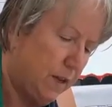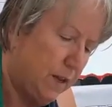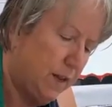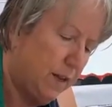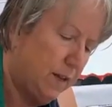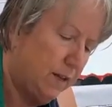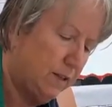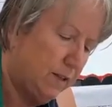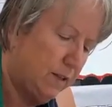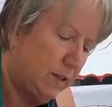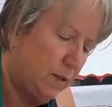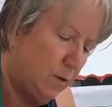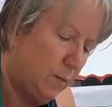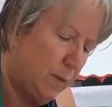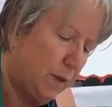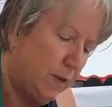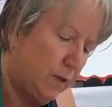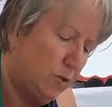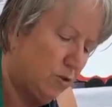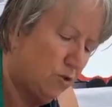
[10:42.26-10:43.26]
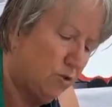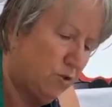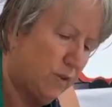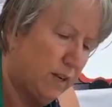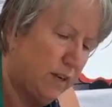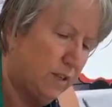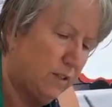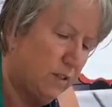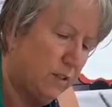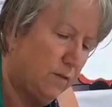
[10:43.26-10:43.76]
Yes, there'll be
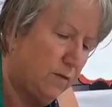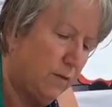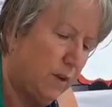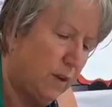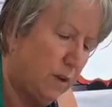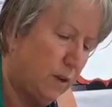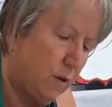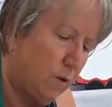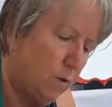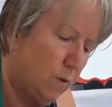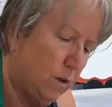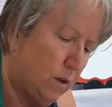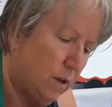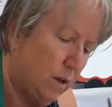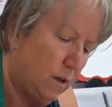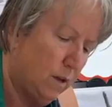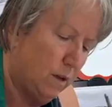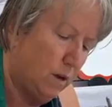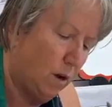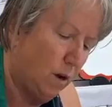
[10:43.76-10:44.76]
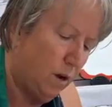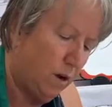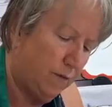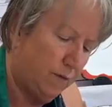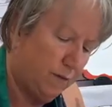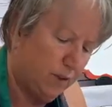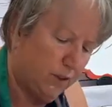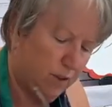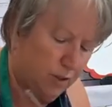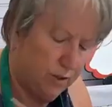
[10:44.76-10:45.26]
stress of, you know,
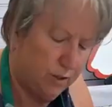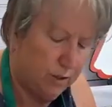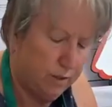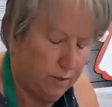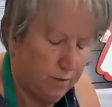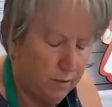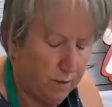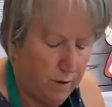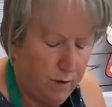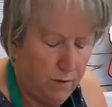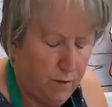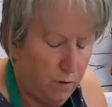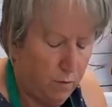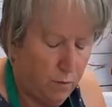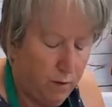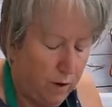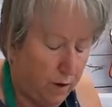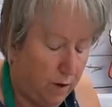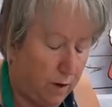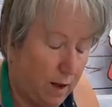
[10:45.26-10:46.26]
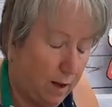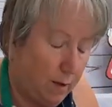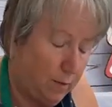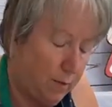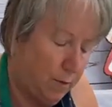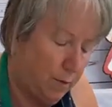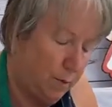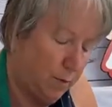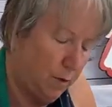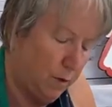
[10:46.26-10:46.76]
offers and if you win
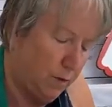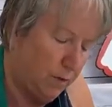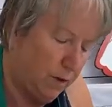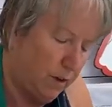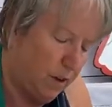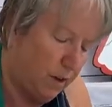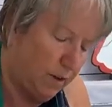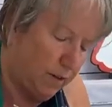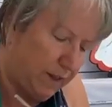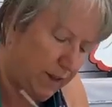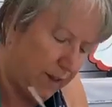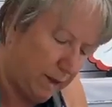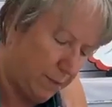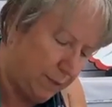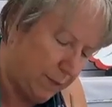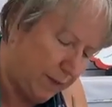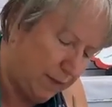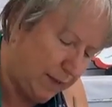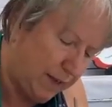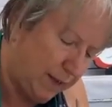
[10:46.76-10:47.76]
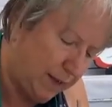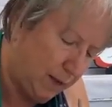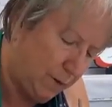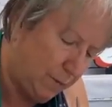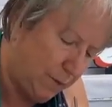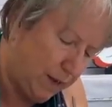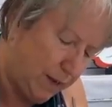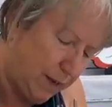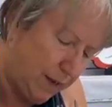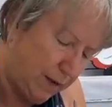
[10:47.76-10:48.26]
time to move and all of that, but that
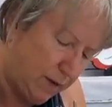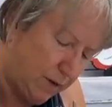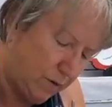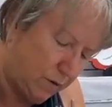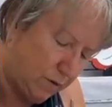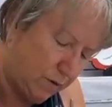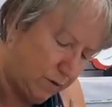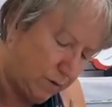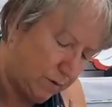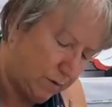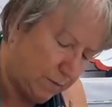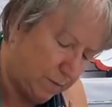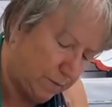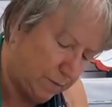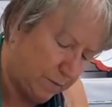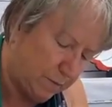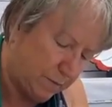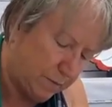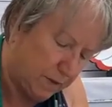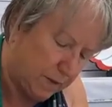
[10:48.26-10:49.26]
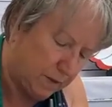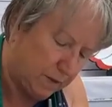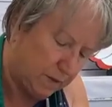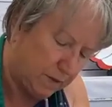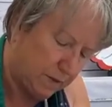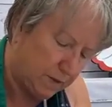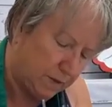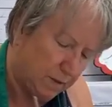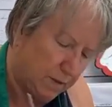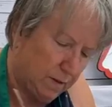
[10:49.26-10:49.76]
can be handled.
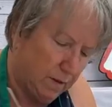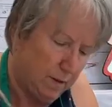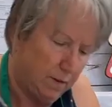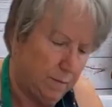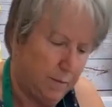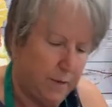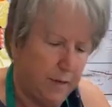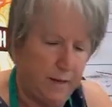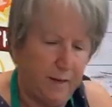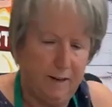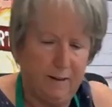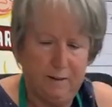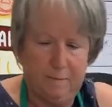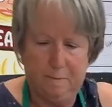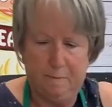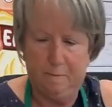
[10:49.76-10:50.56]
But